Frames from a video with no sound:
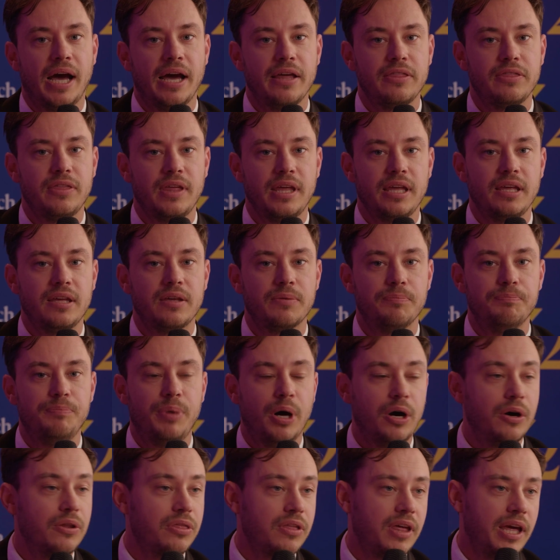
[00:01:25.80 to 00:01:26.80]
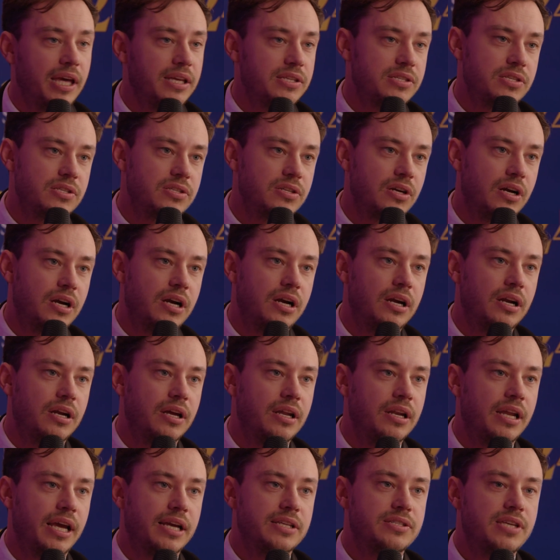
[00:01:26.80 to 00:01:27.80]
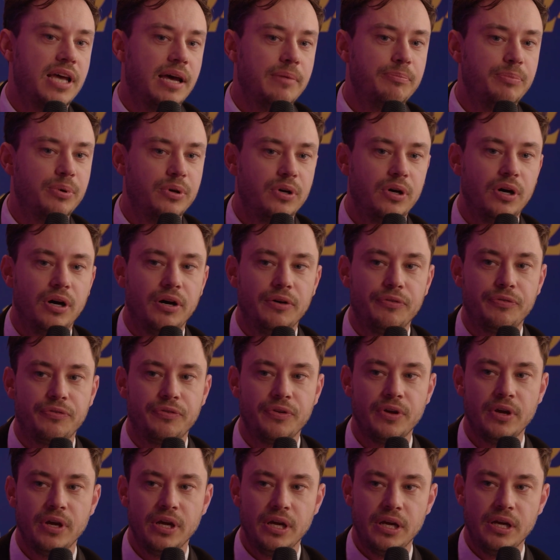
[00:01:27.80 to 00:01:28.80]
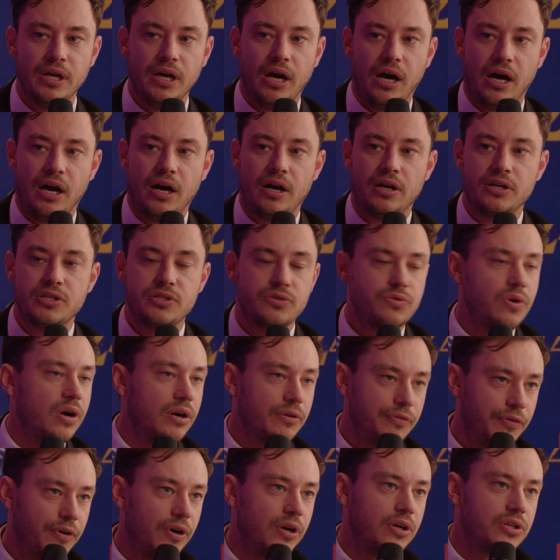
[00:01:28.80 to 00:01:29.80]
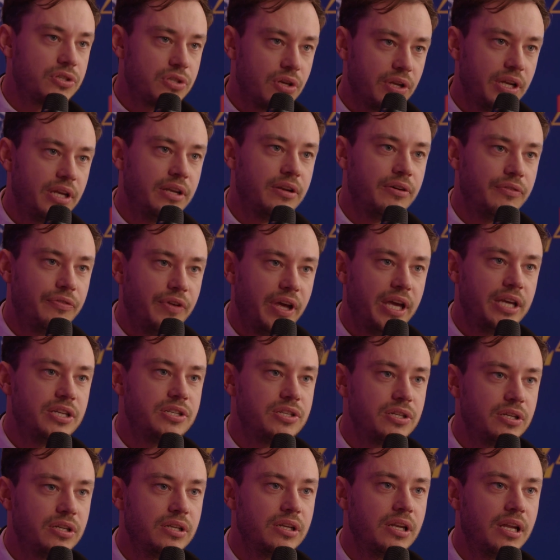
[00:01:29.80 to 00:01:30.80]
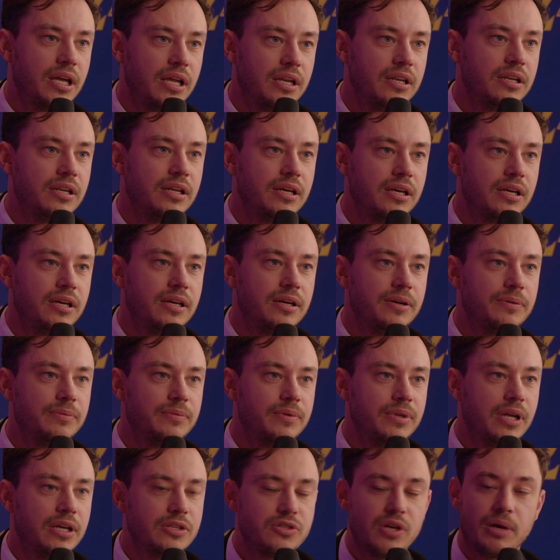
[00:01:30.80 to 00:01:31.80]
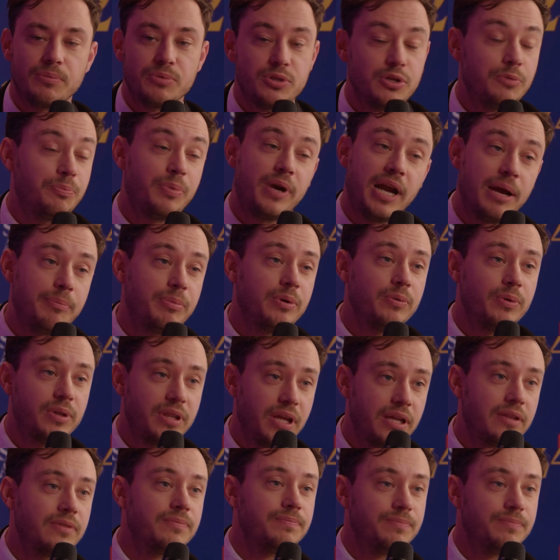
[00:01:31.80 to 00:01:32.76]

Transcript: I think both cases are an example of our strong focus on innovation, and so I'm super happy with that.